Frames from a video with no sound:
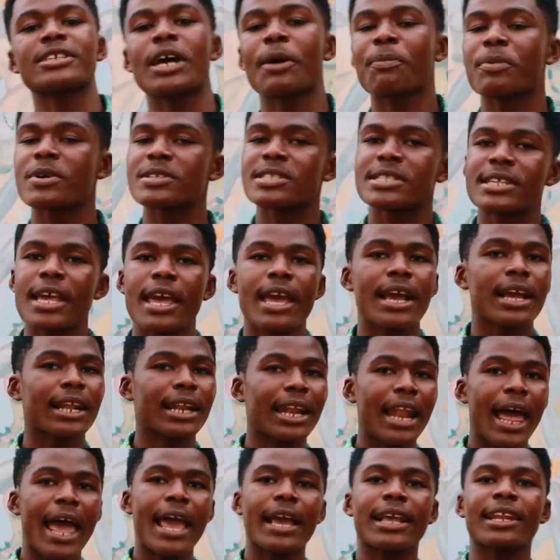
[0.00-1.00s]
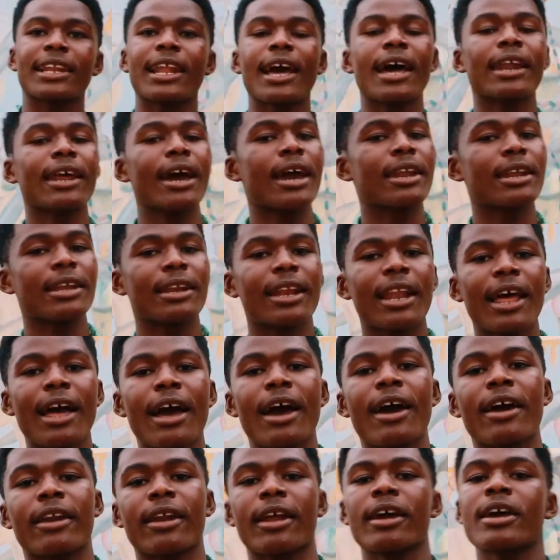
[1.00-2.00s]
Chopper sing like la da di
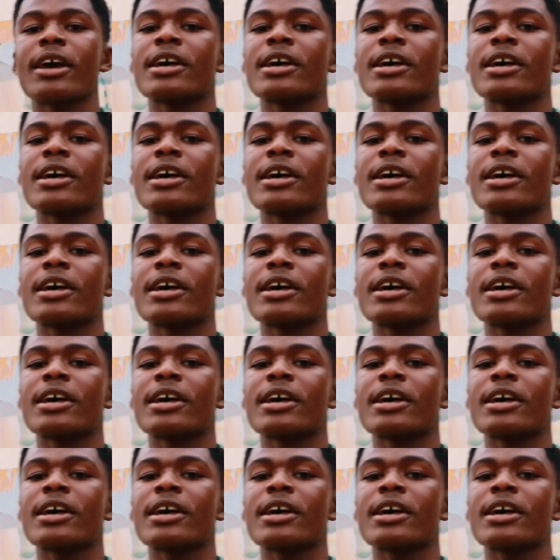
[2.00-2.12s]
la da.